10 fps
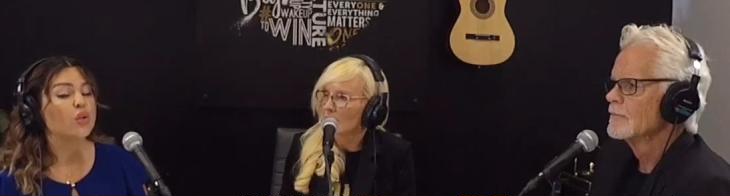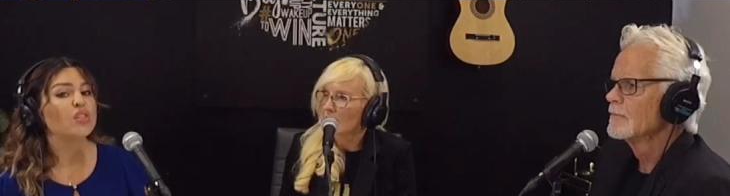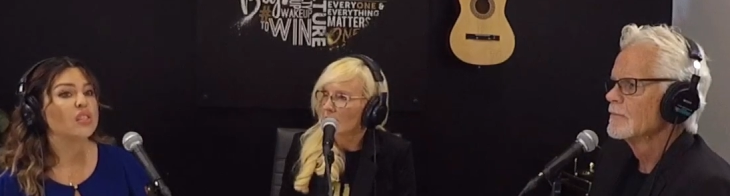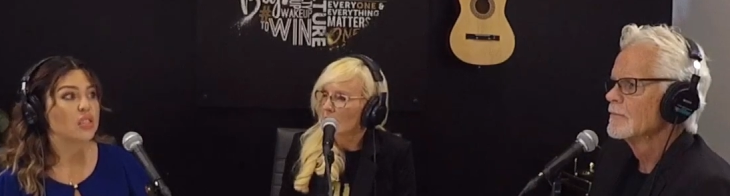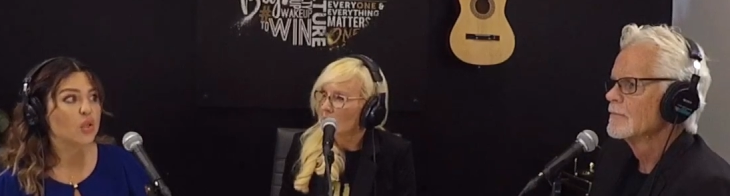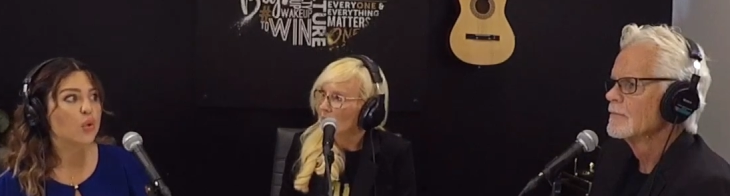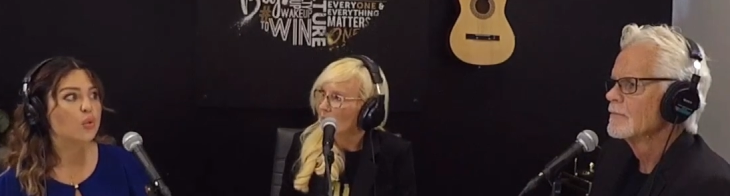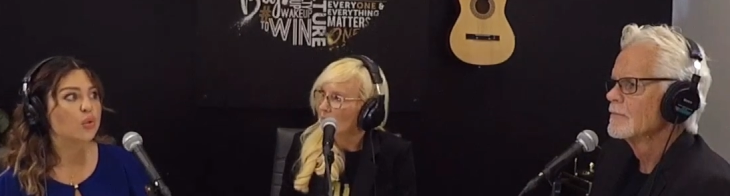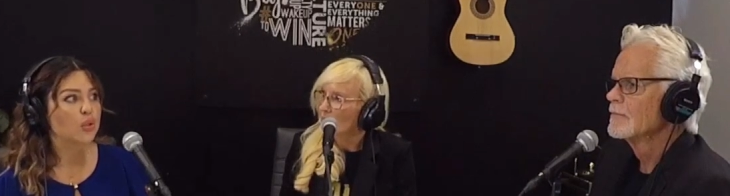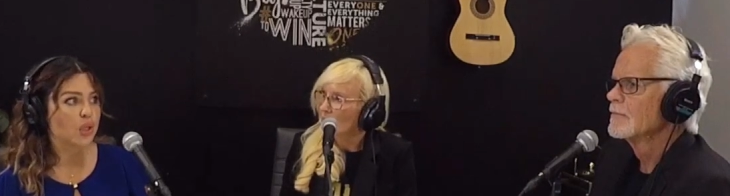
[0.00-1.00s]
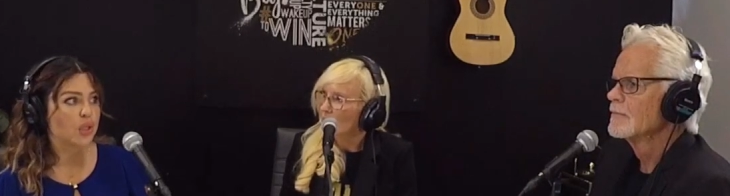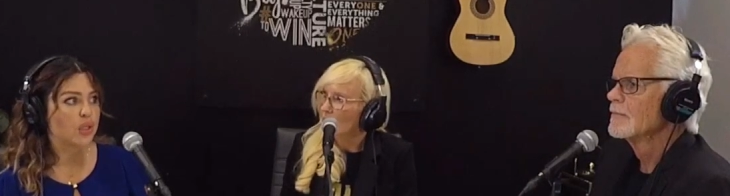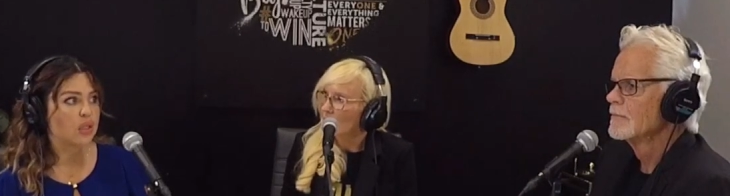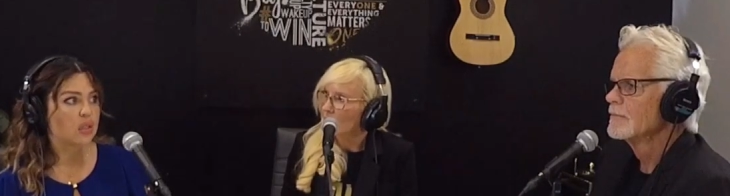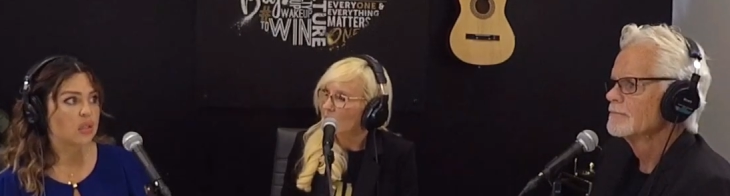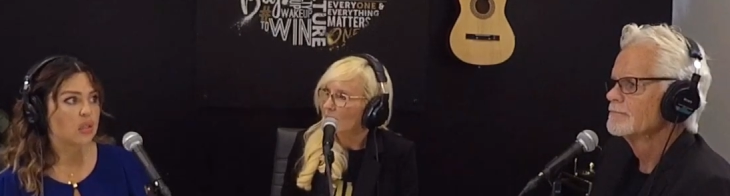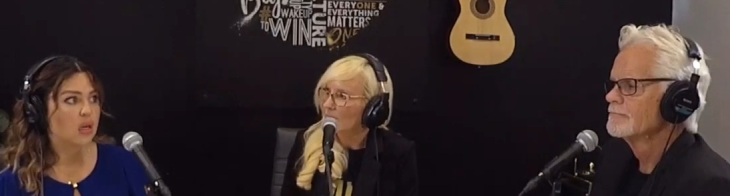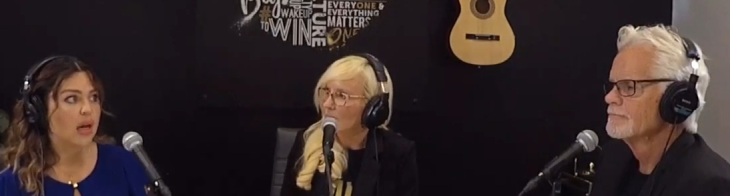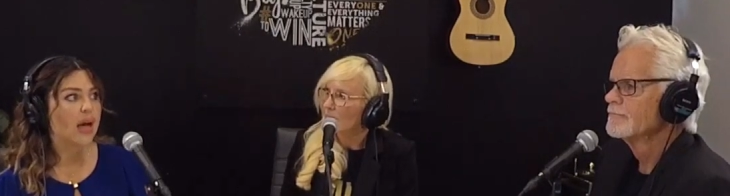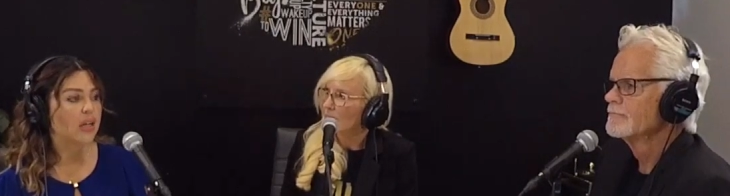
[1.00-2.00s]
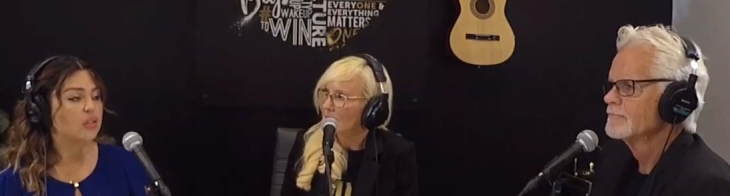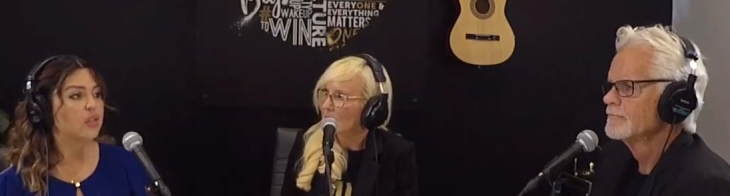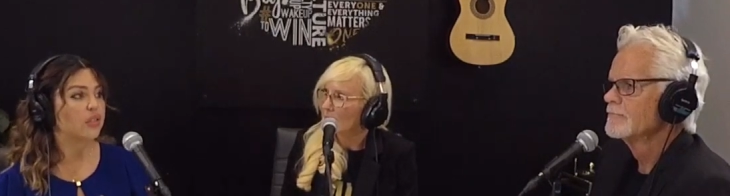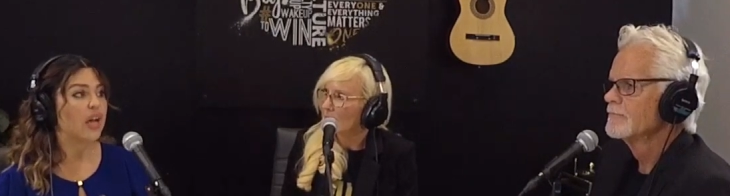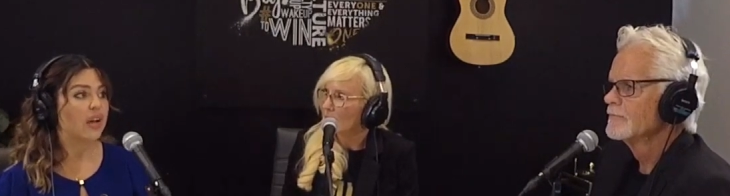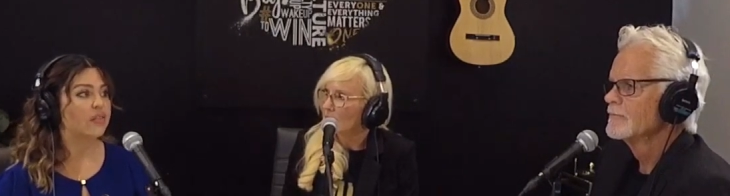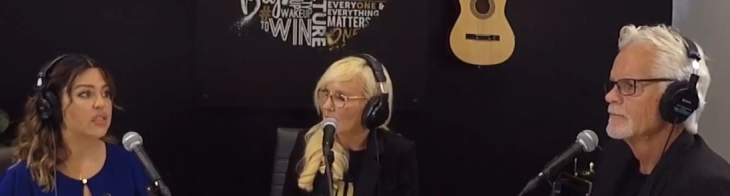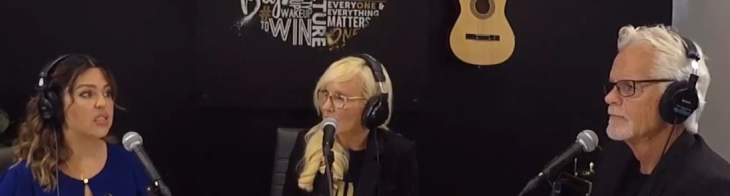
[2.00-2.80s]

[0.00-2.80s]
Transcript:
Speaker 1: you can still learn. Mm-hmm. I learn mm-hmm. every